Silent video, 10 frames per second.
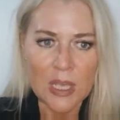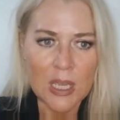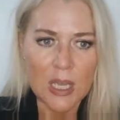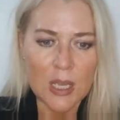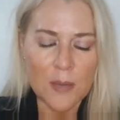
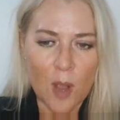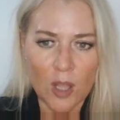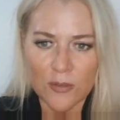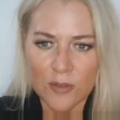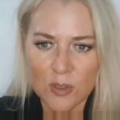
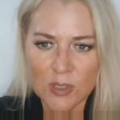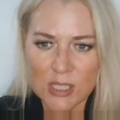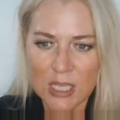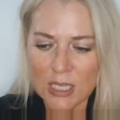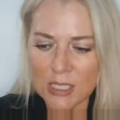all of those
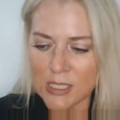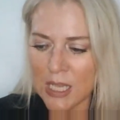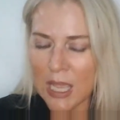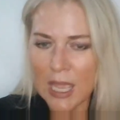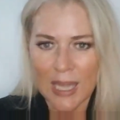things.
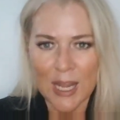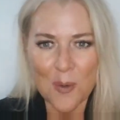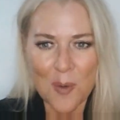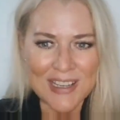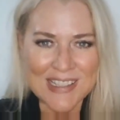And I
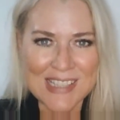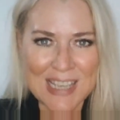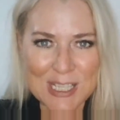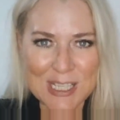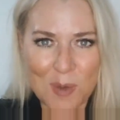want to
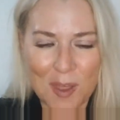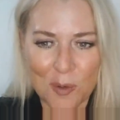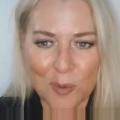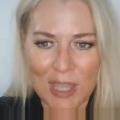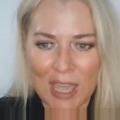say as well
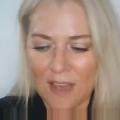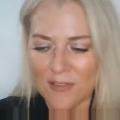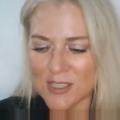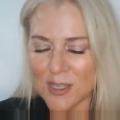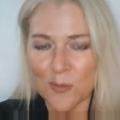that we
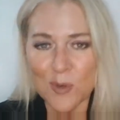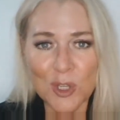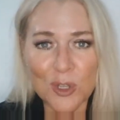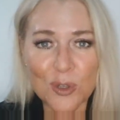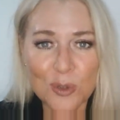have some
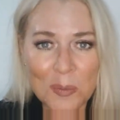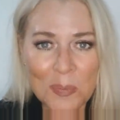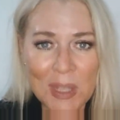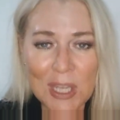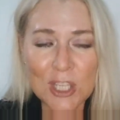new
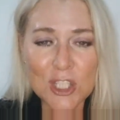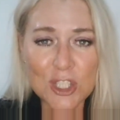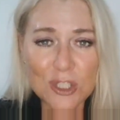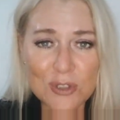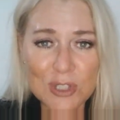
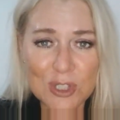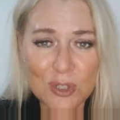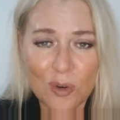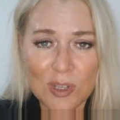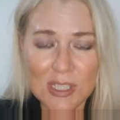children's
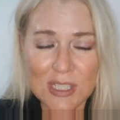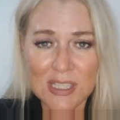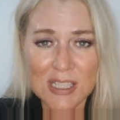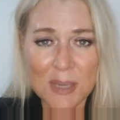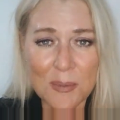courses,
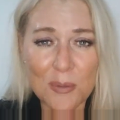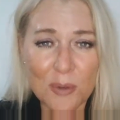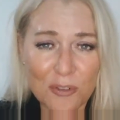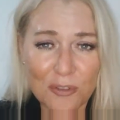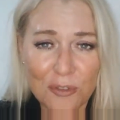and some of them
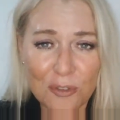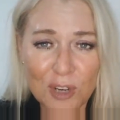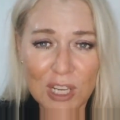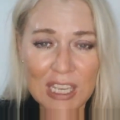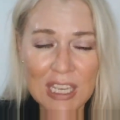are
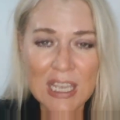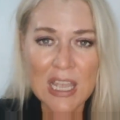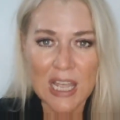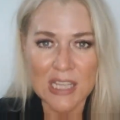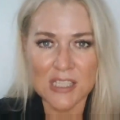free
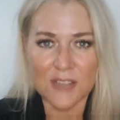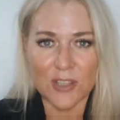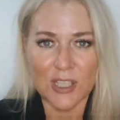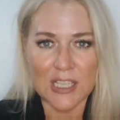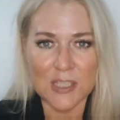at
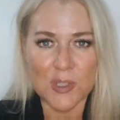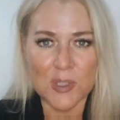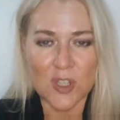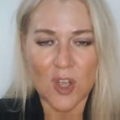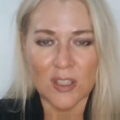Civility
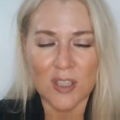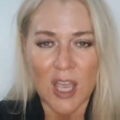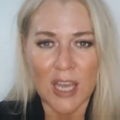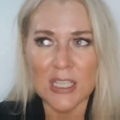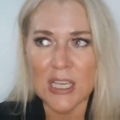Experts
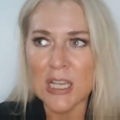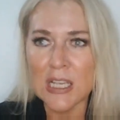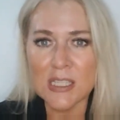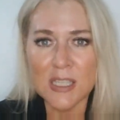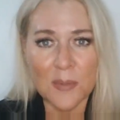Online,
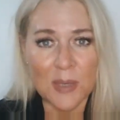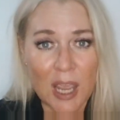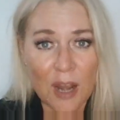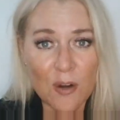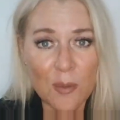some in
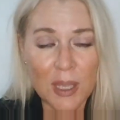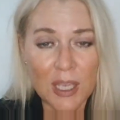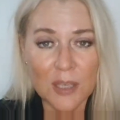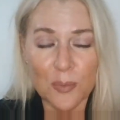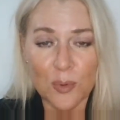
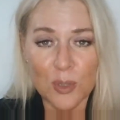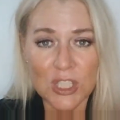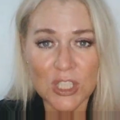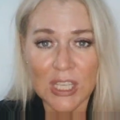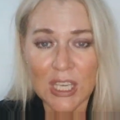Arabic,
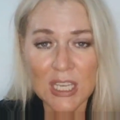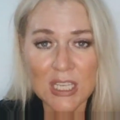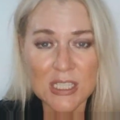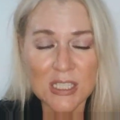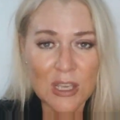
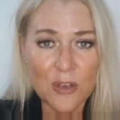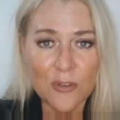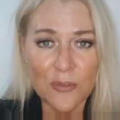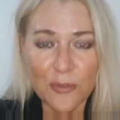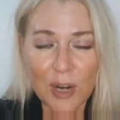Portuguese,
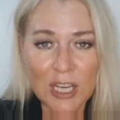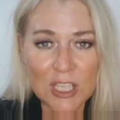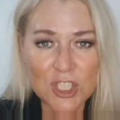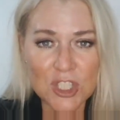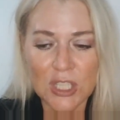
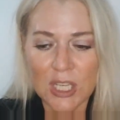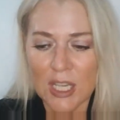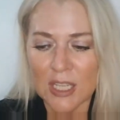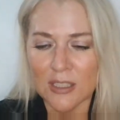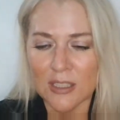French,
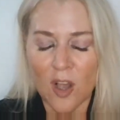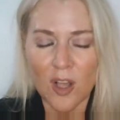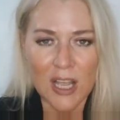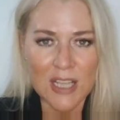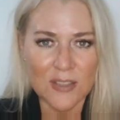
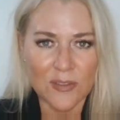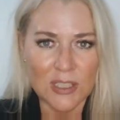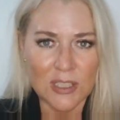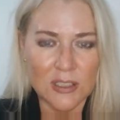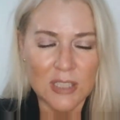all kinds of
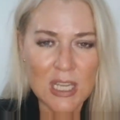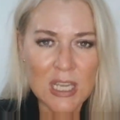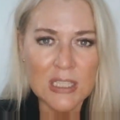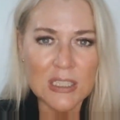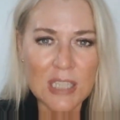little
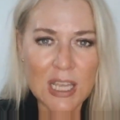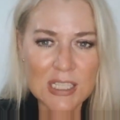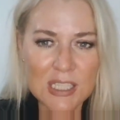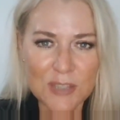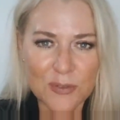
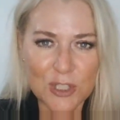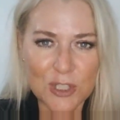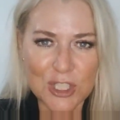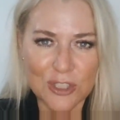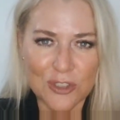lessons for
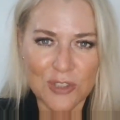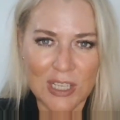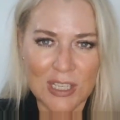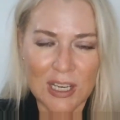children